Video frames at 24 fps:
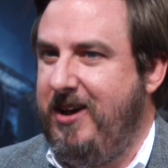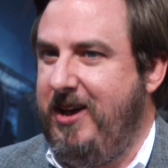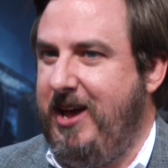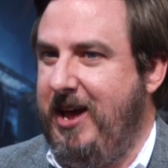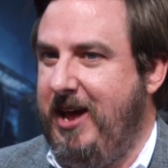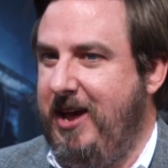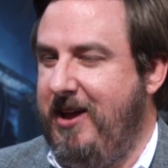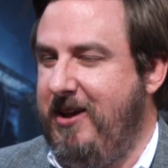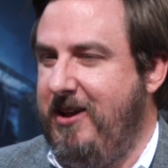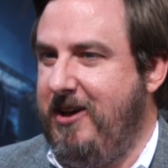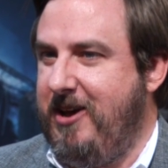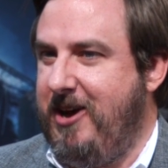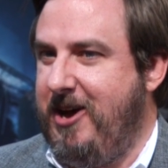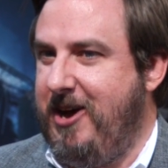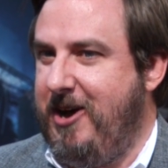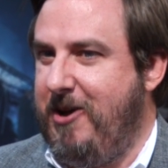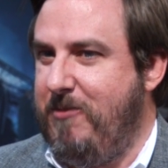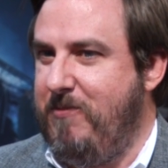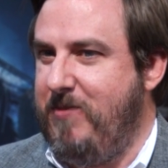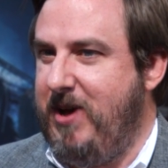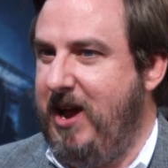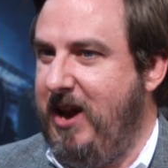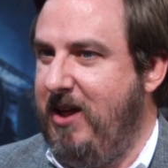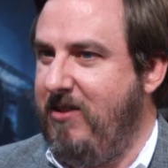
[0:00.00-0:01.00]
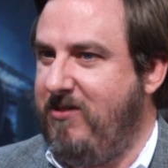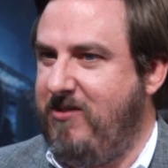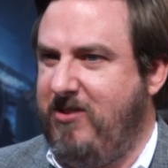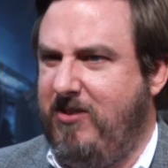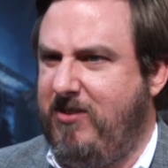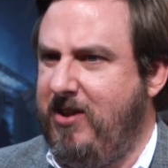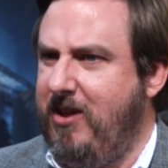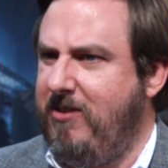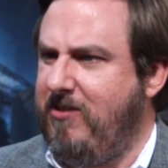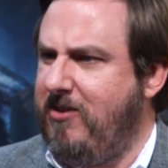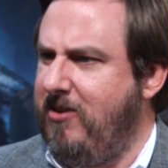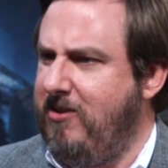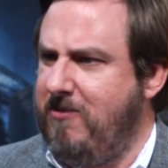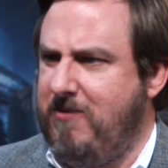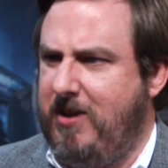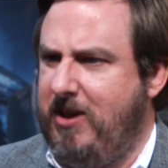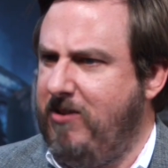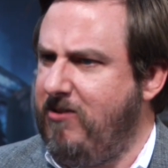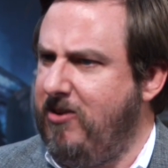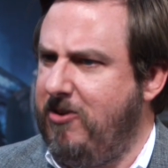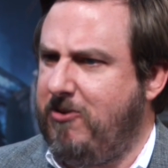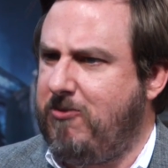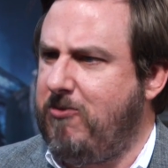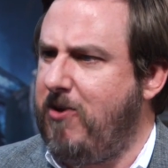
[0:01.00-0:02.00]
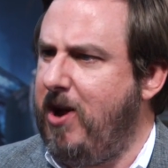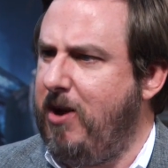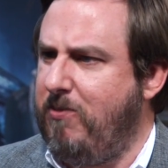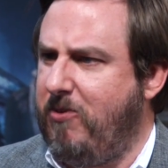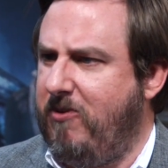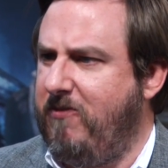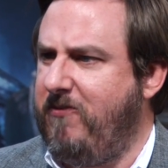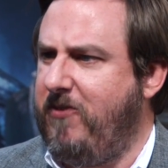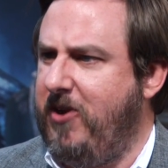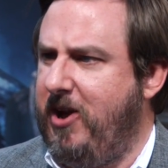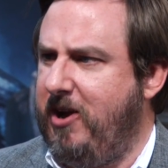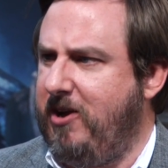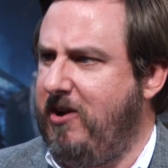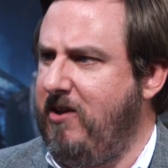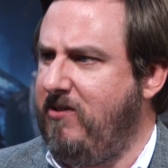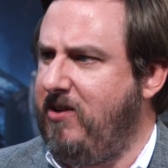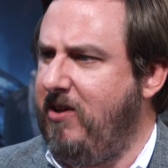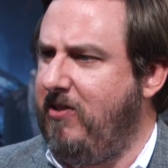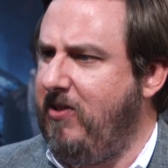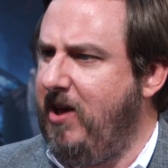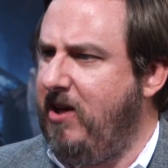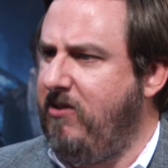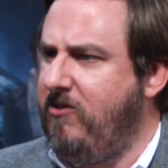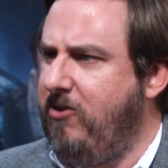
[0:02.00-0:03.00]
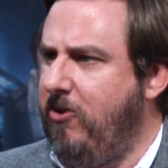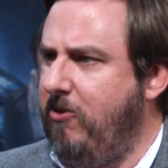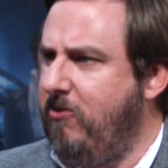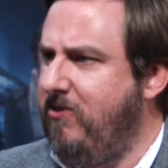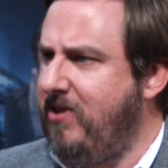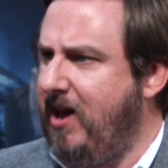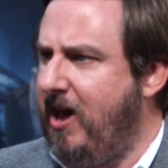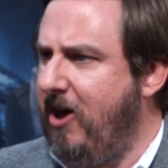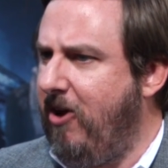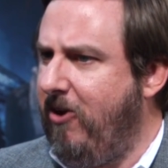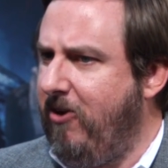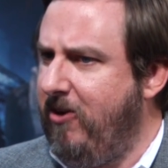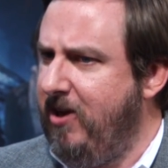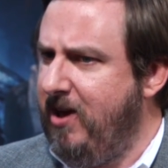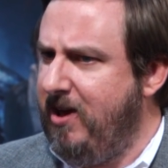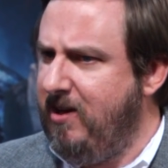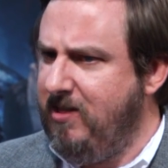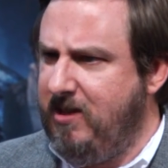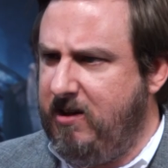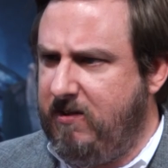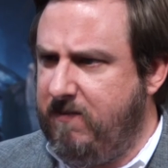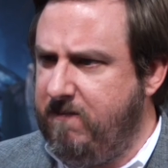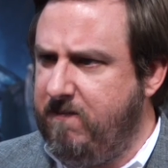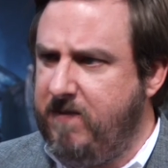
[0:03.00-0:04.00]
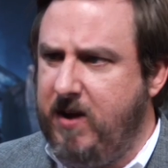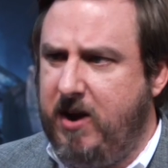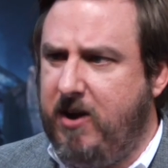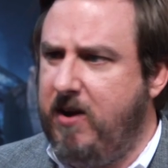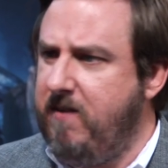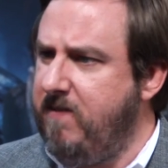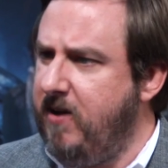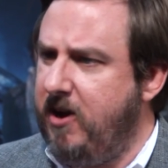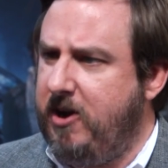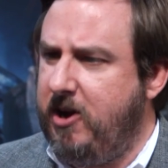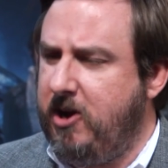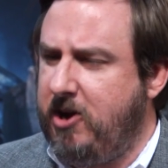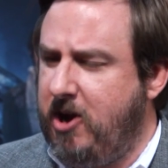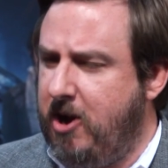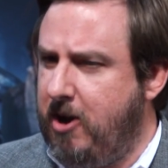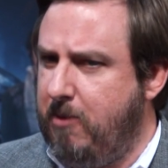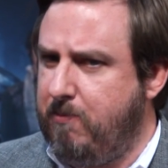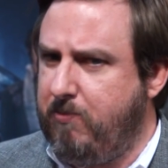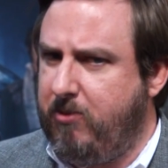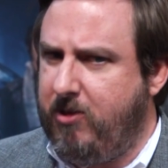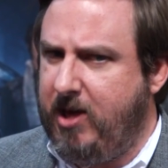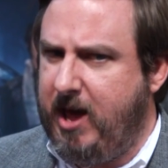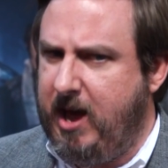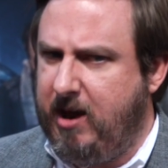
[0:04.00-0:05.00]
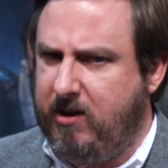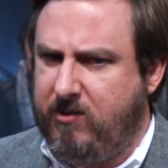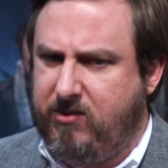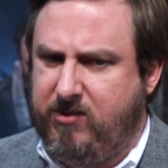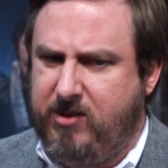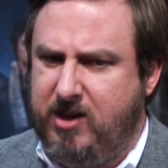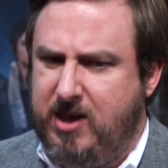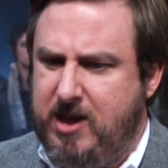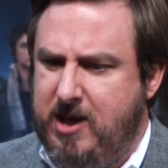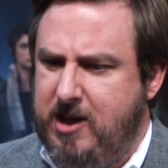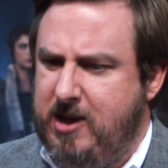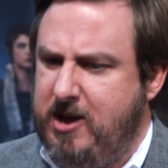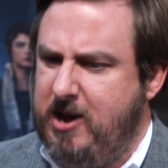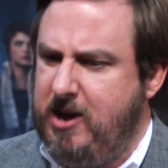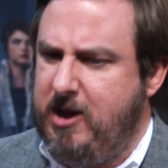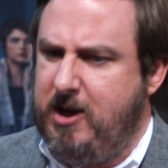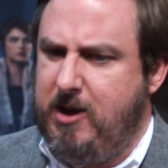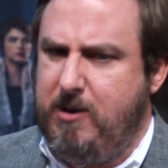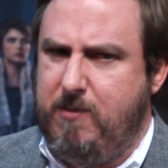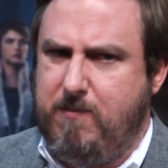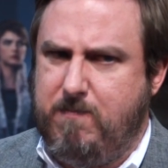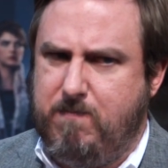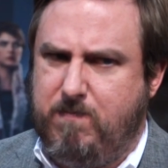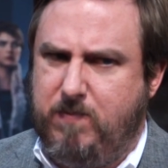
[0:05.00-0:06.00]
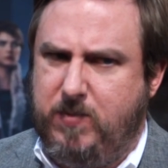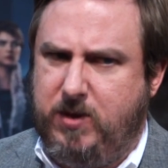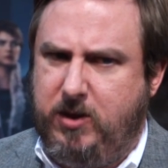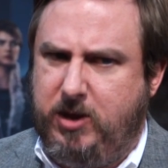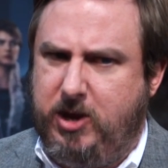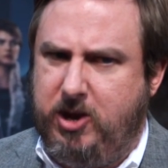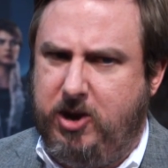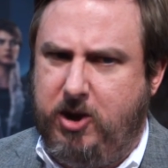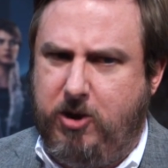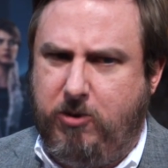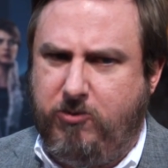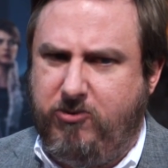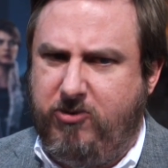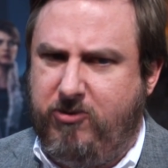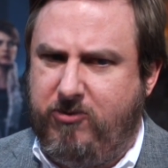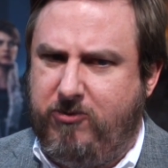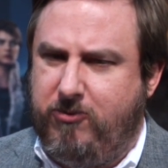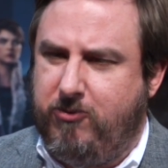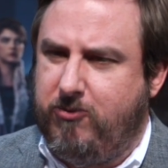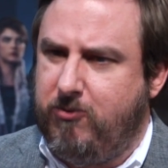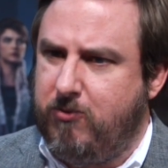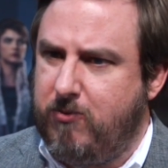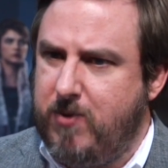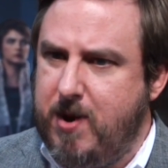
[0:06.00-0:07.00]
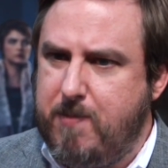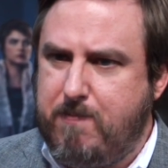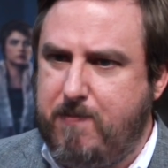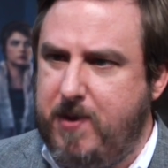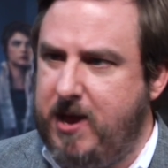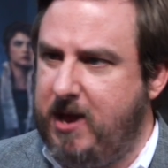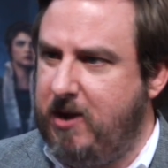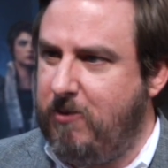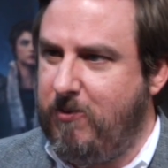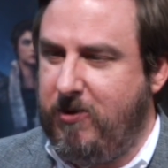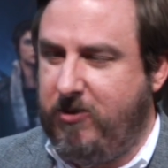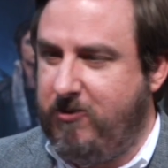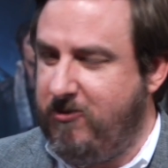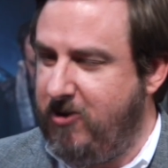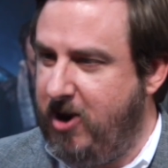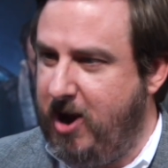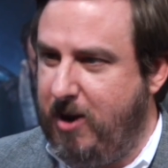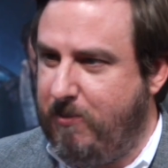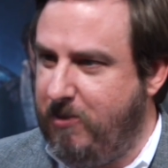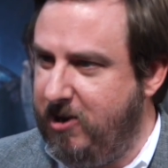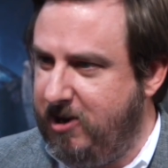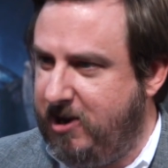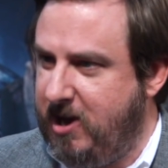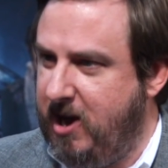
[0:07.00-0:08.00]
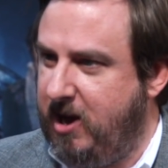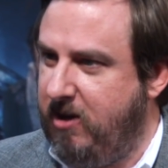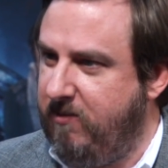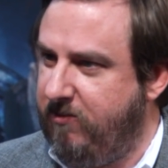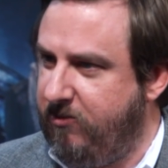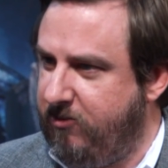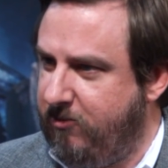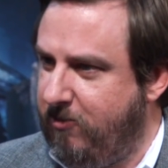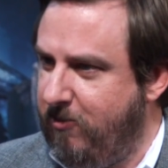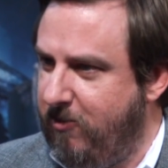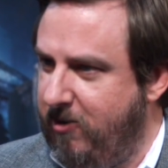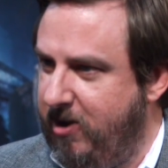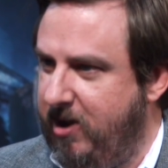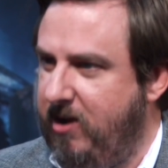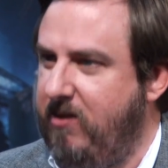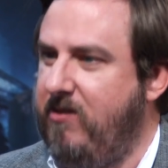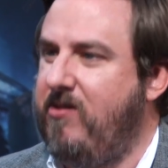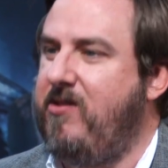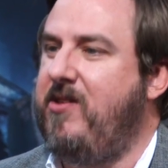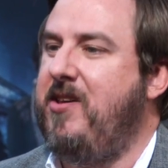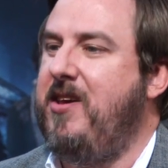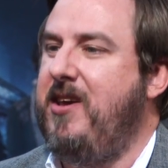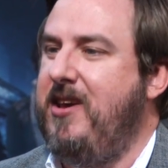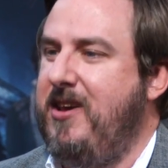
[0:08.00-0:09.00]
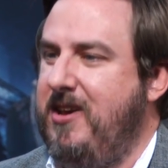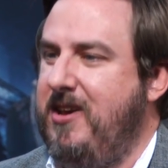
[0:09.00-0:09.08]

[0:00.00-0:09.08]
And, um, and it's just, it's, it's incredible fun because it lets you tell these very, very complex, um, you know, just dripping with drama kind of stories.